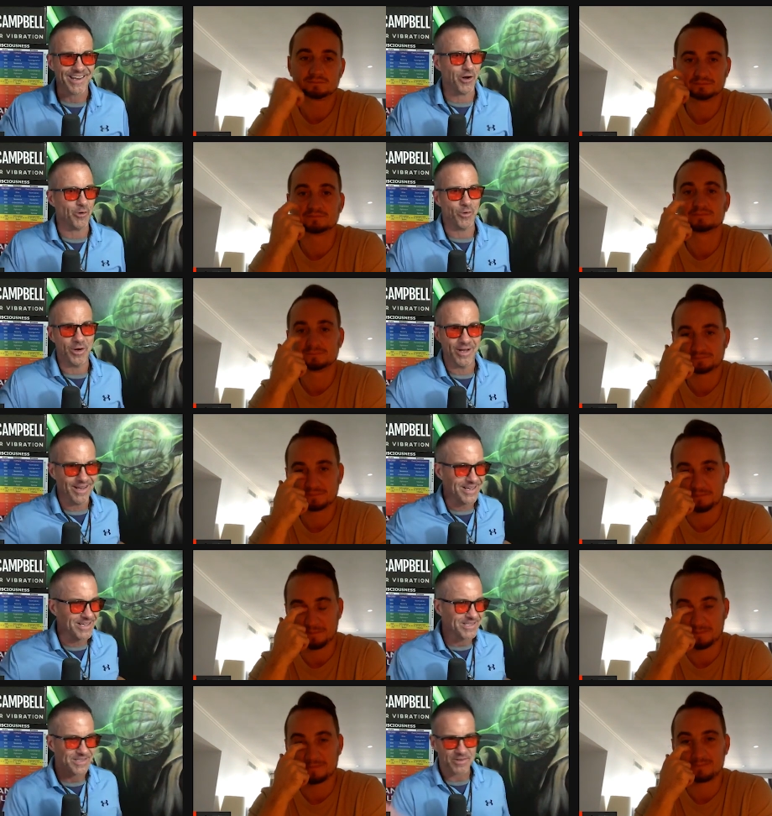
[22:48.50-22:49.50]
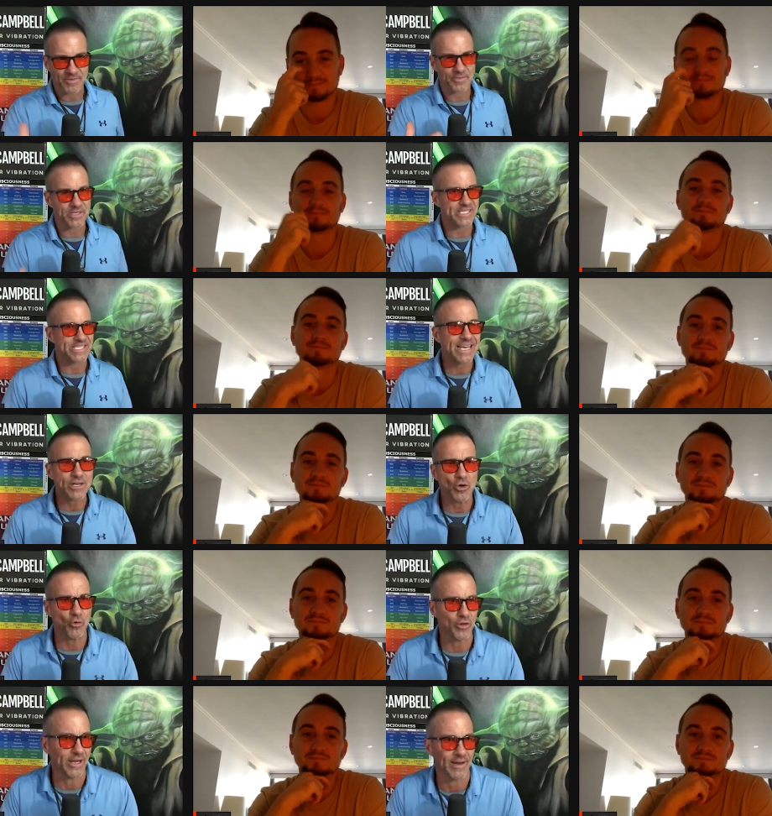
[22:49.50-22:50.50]
Speaker 1: know,
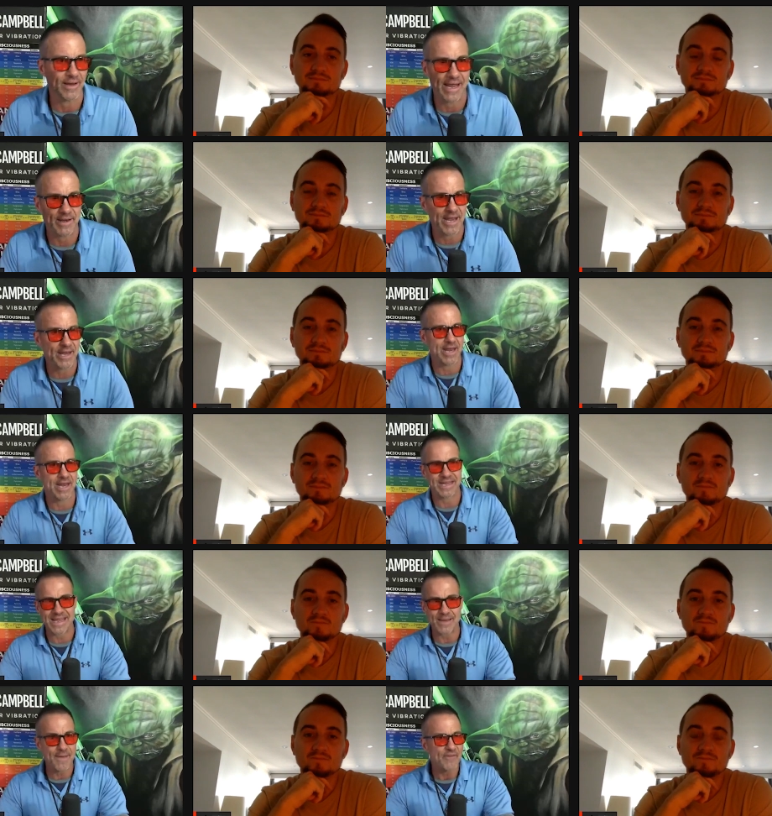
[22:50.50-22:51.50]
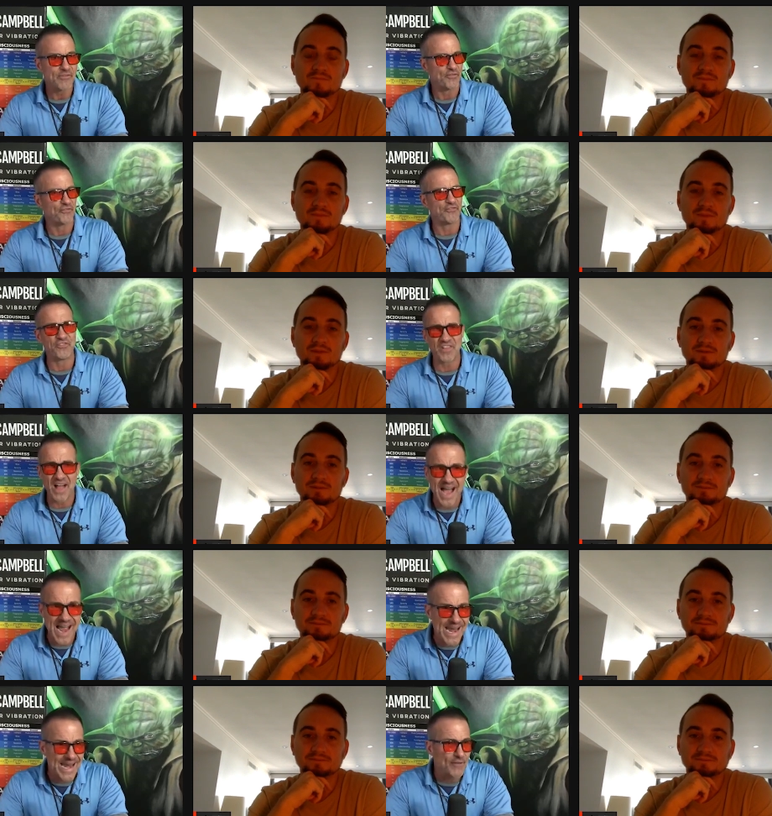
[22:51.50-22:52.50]
signaling and, and, and EMFs
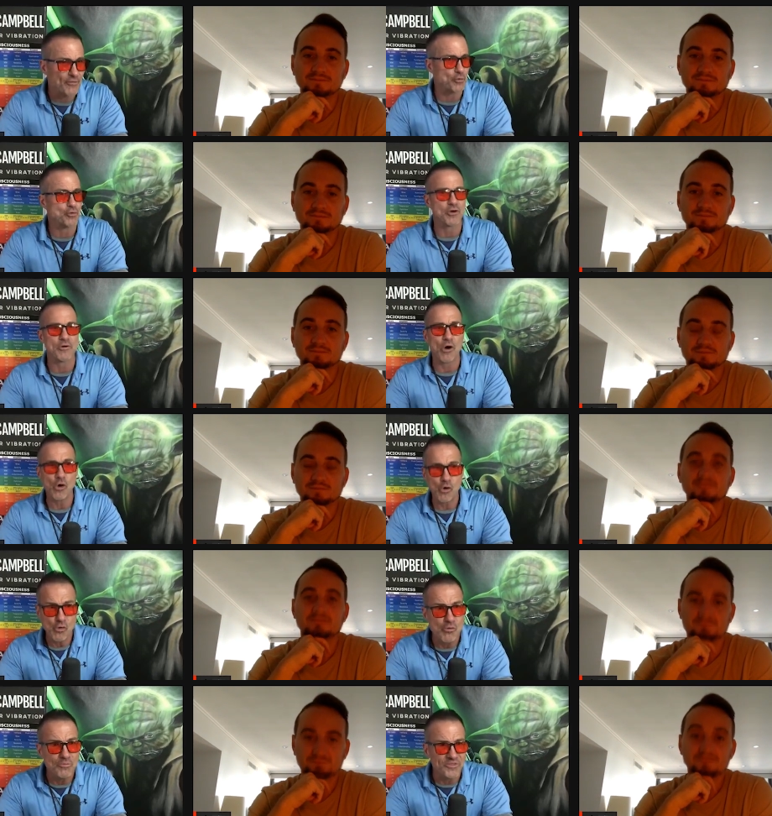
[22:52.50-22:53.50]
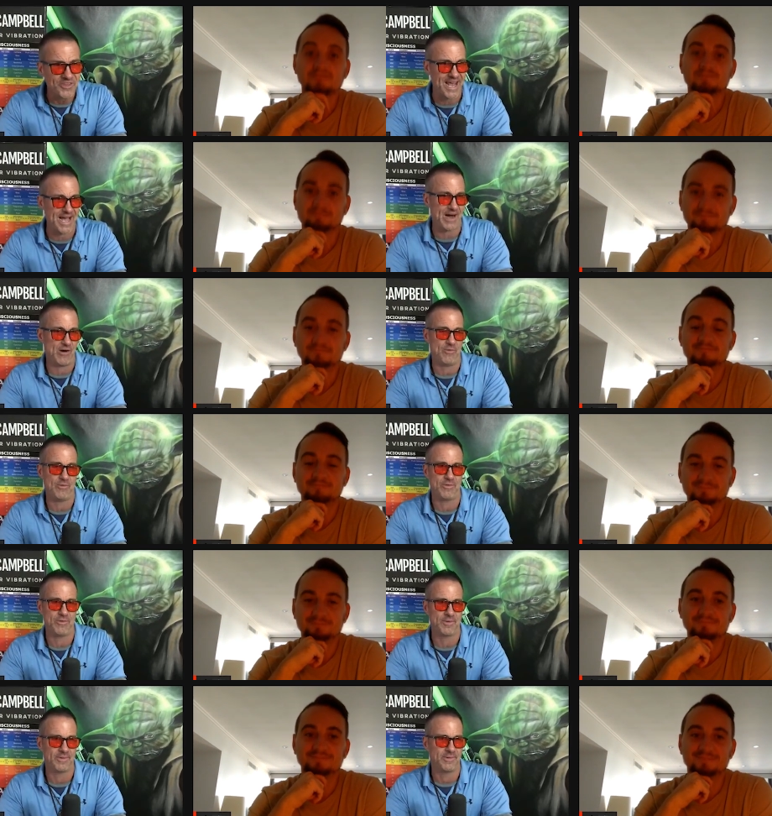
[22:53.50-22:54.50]
flying through their homes now.
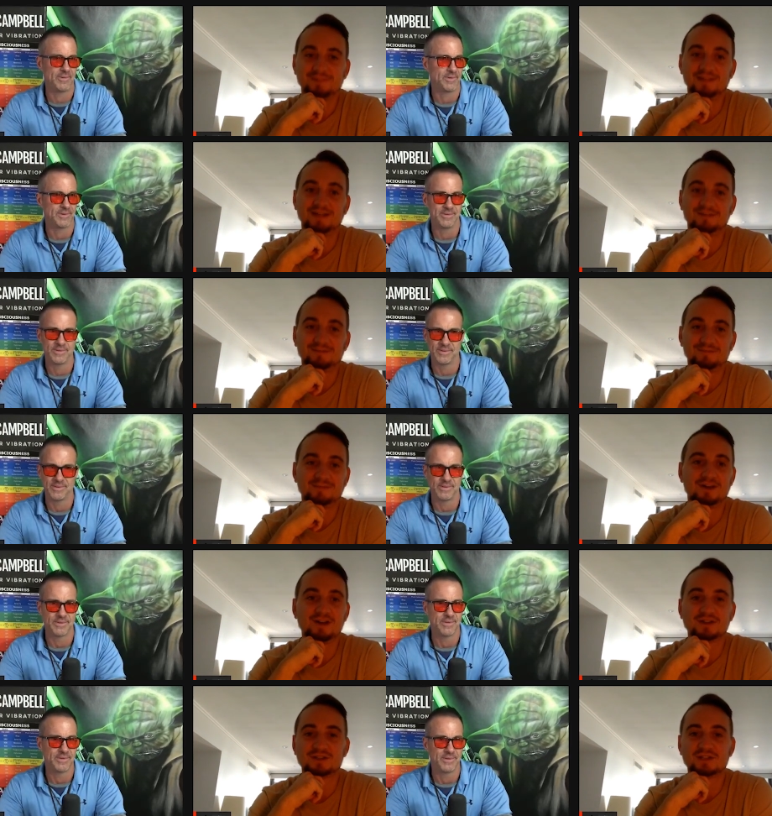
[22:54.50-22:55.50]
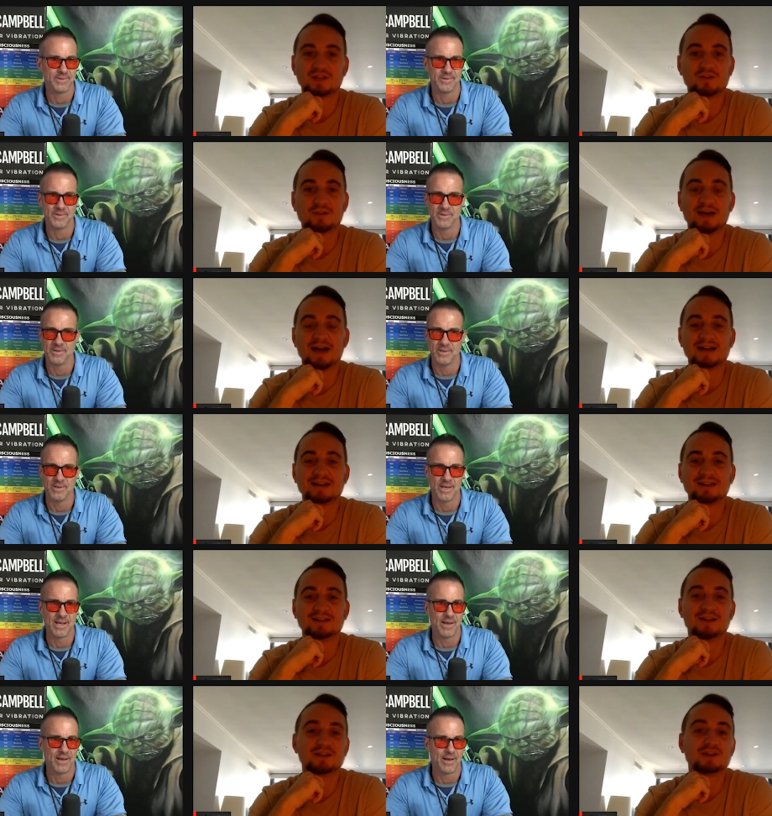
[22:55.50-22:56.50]
Speaker 2: Yeah, oh, it's so bad. And
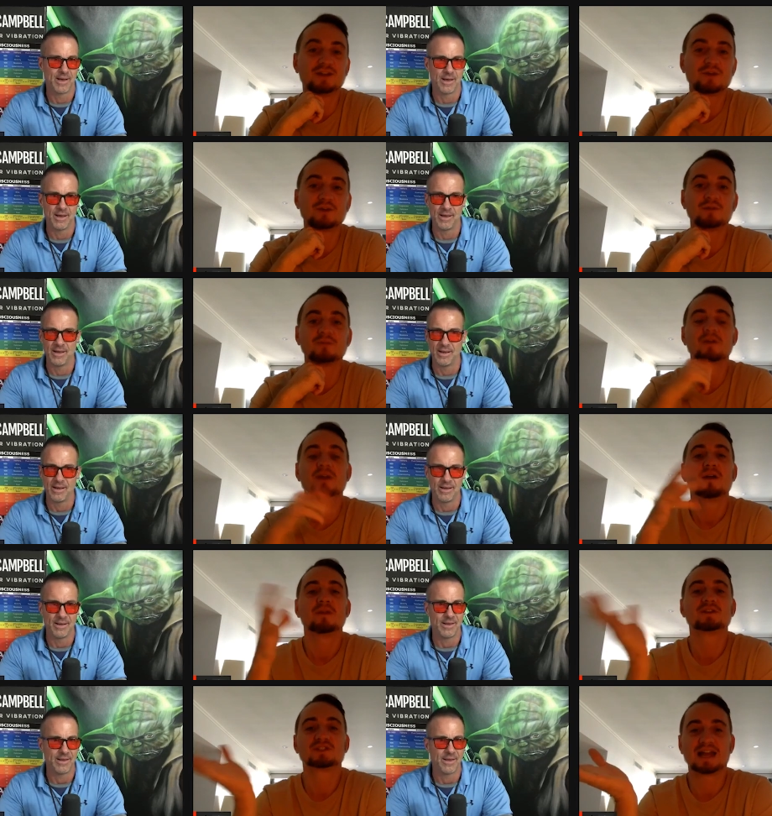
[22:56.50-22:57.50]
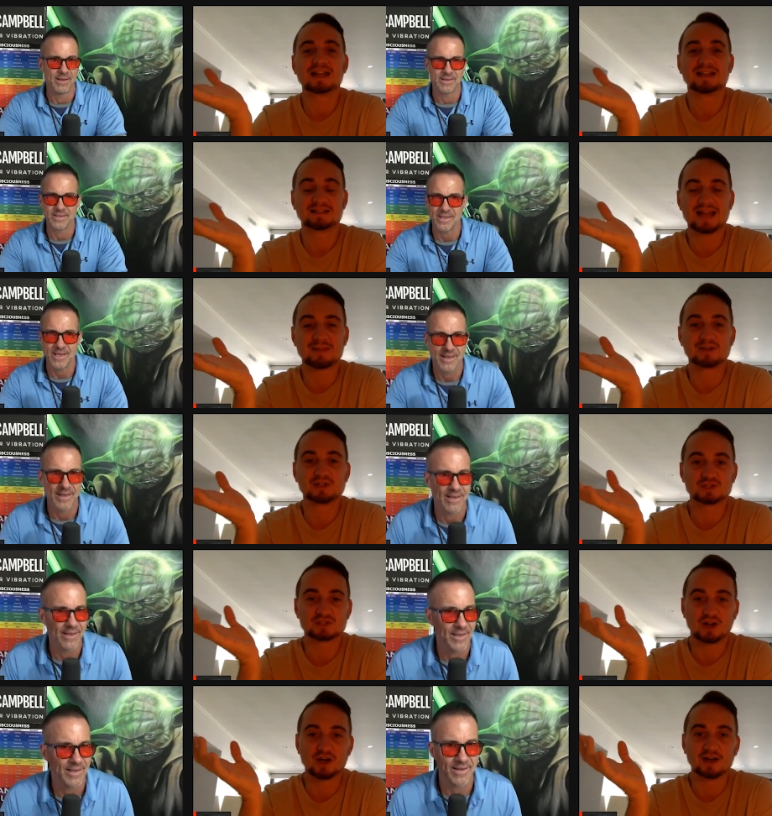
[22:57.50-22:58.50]
and you know, the cellular damage
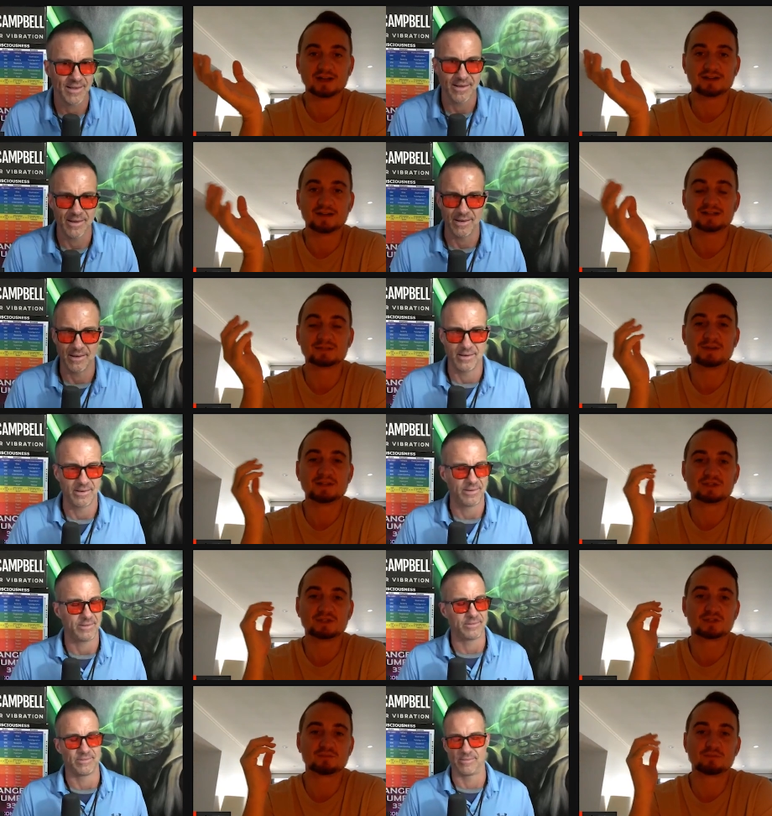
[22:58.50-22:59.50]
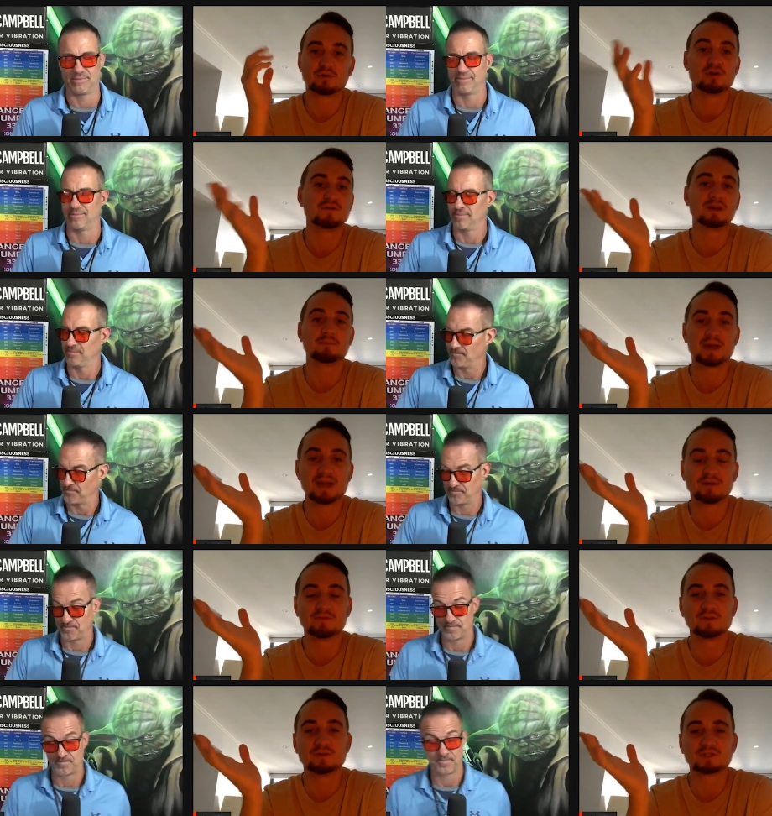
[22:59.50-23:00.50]
aside, it's been proven in peer-reviewed